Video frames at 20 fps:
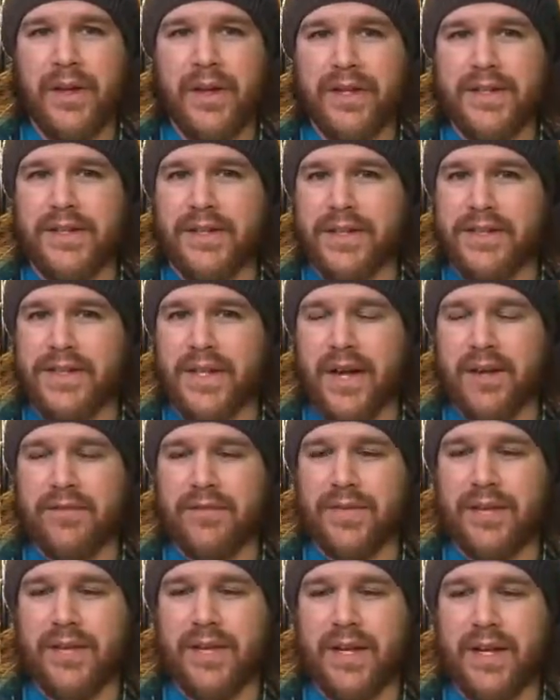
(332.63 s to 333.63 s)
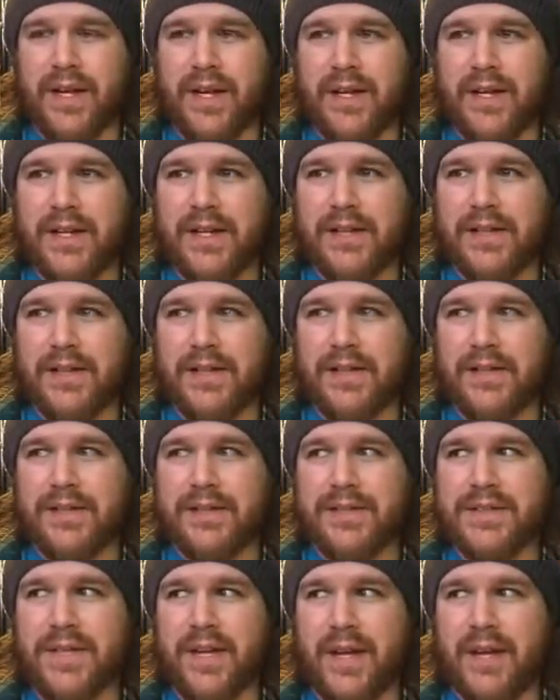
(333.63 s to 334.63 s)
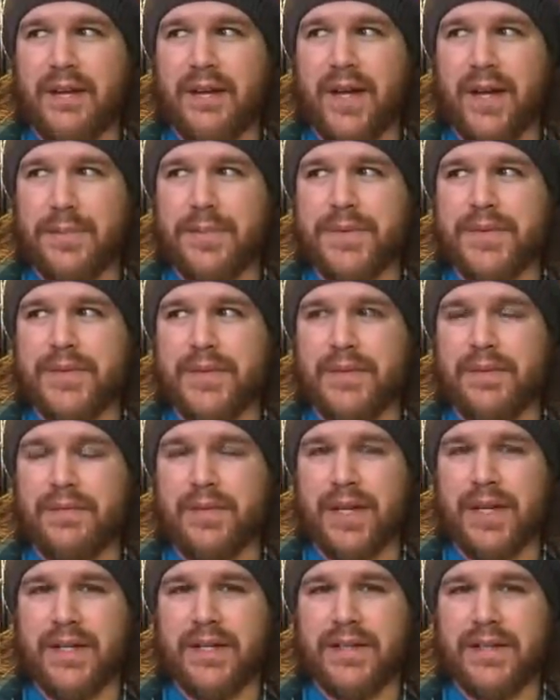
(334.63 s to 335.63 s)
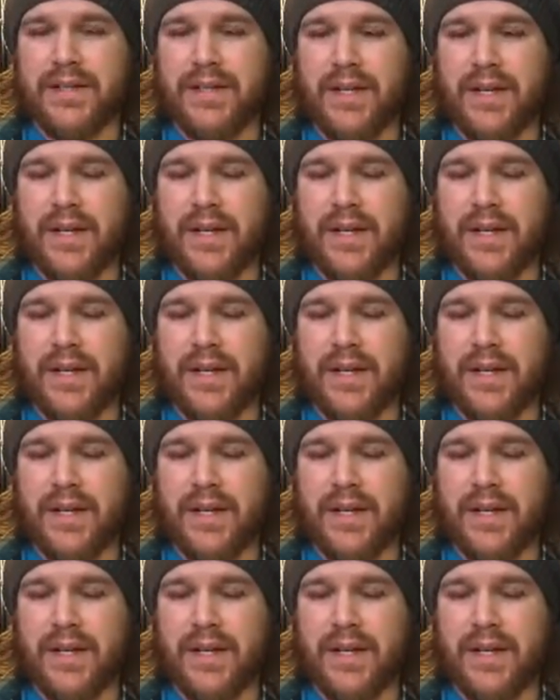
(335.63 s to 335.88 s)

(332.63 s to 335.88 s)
it does not feel like Cyclops of late.